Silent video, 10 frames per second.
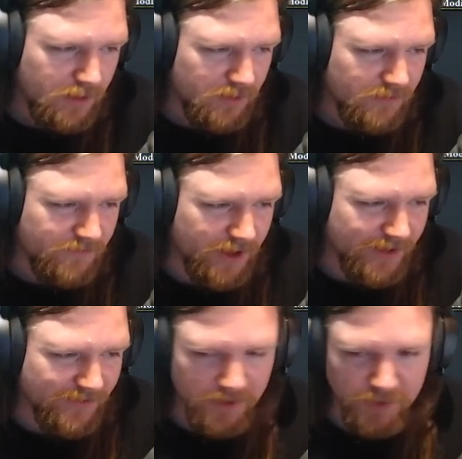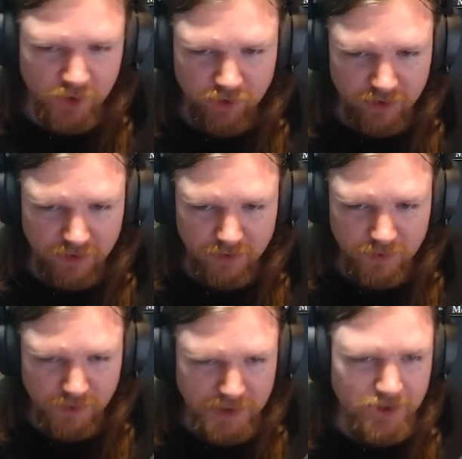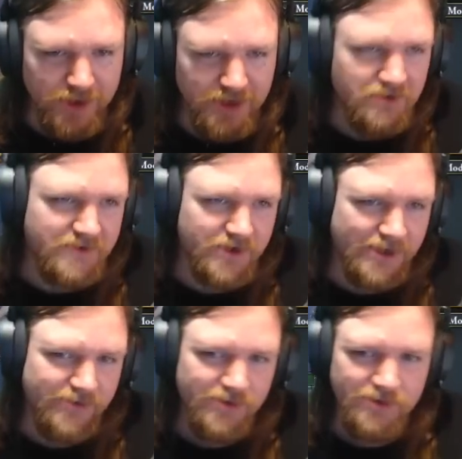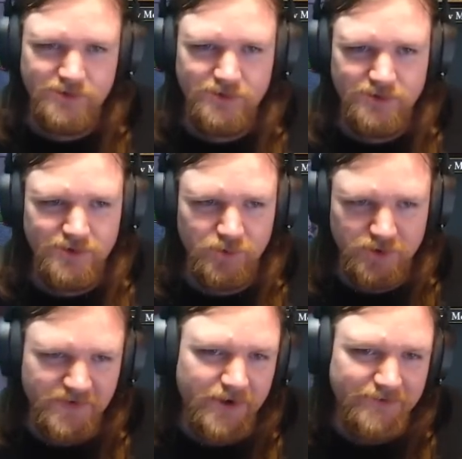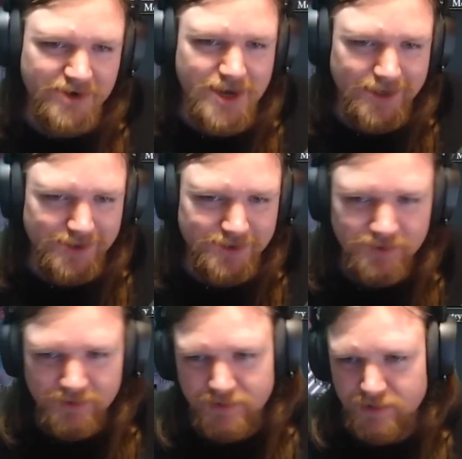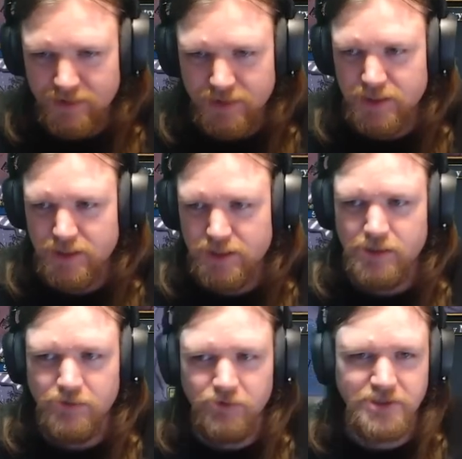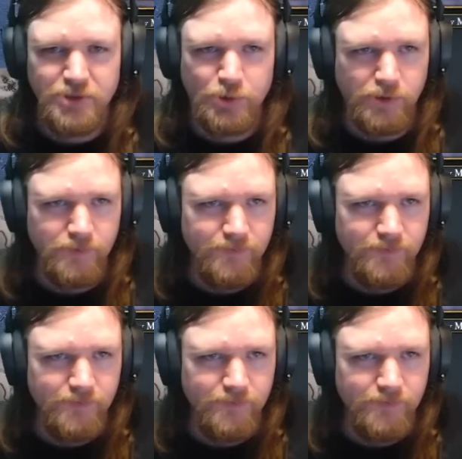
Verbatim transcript: Five, I'm an oracle. Well, it was nine, not five. It was five net. Nine total.